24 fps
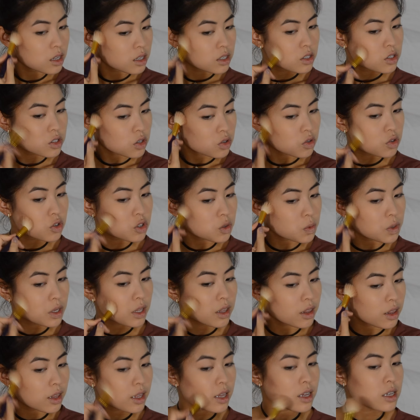So
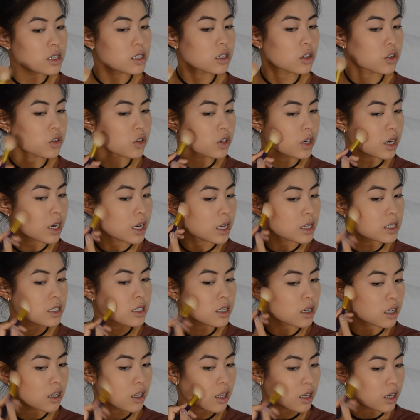doing this creates
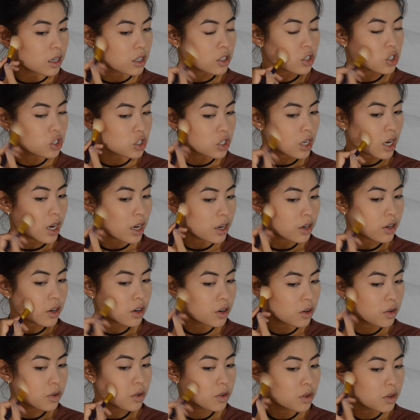like a
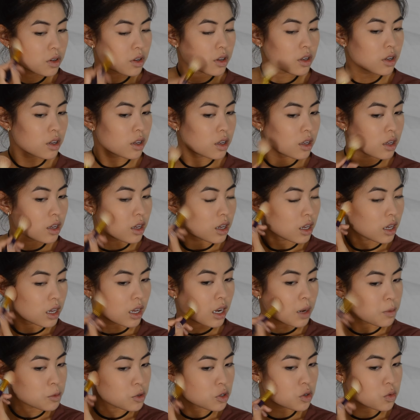shadow. And
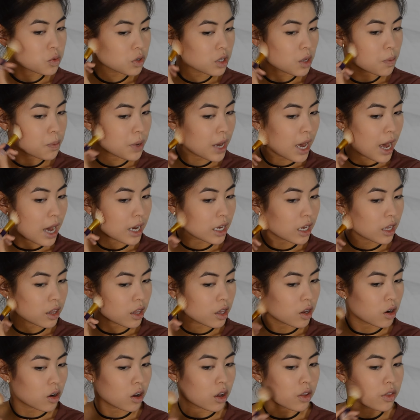I'm just really packing
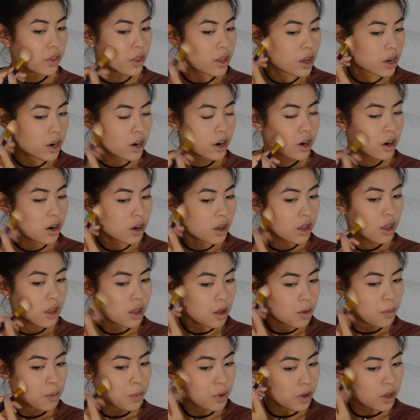that on there,
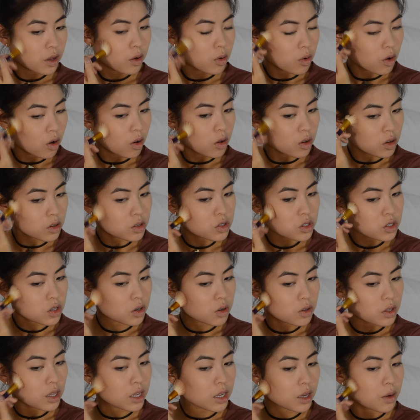but
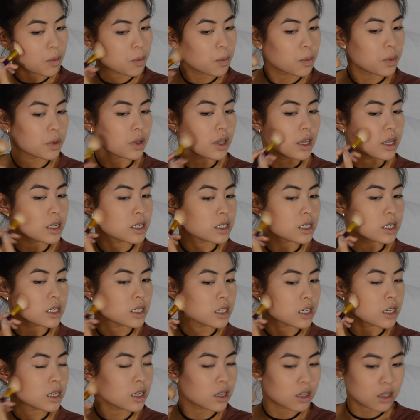also like blending
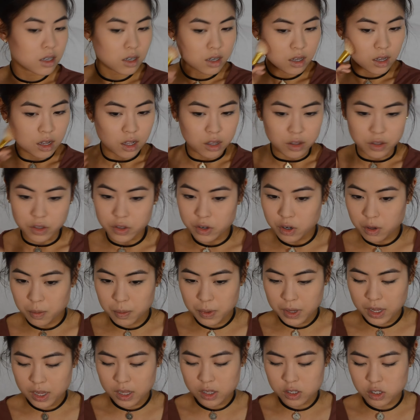it a little
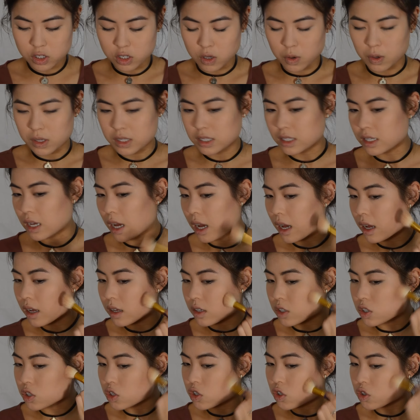bit so it's not a
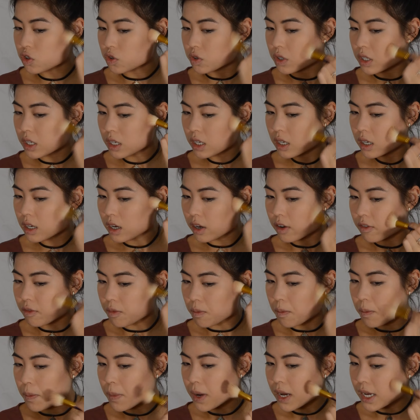streak of
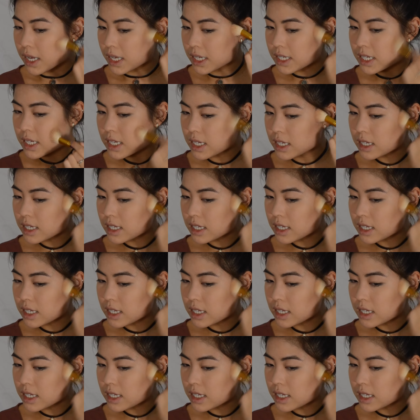mud.